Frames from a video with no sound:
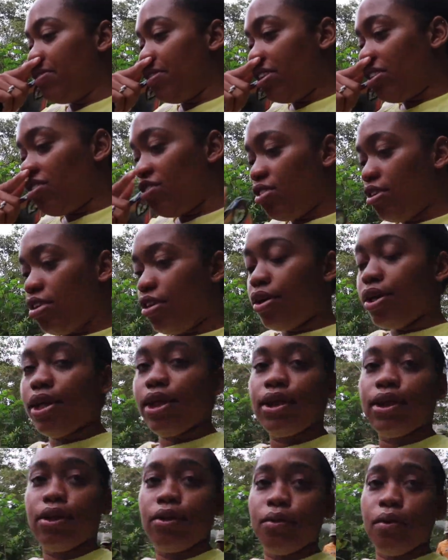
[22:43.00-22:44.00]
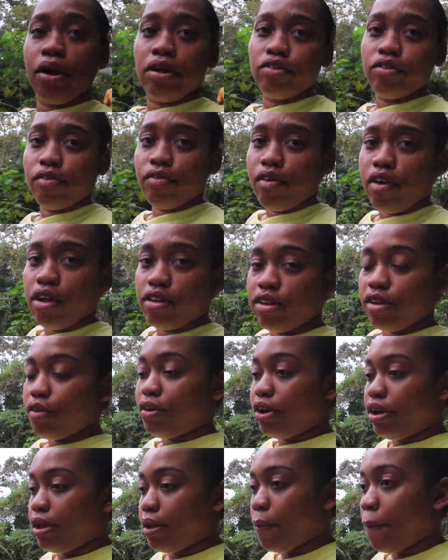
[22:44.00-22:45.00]
reached the, the waterfalls
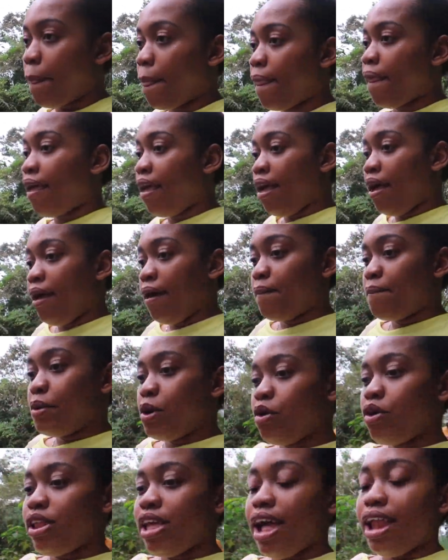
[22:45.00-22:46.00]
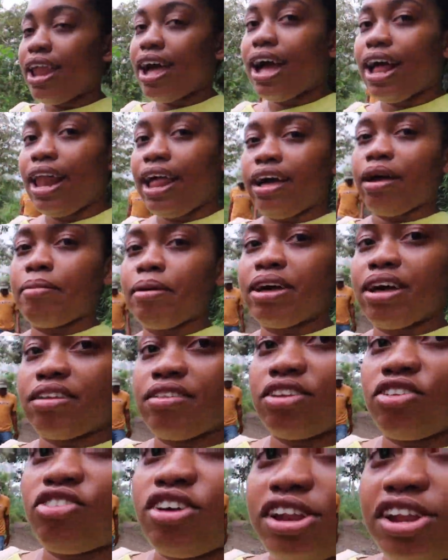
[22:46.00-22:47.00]
already. But only I laga laga
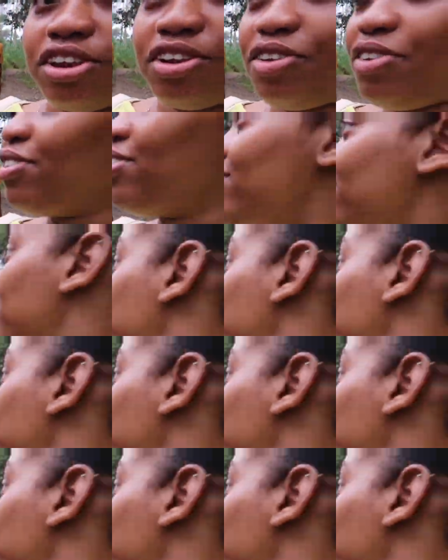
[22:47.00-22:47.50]
because I tried, you know.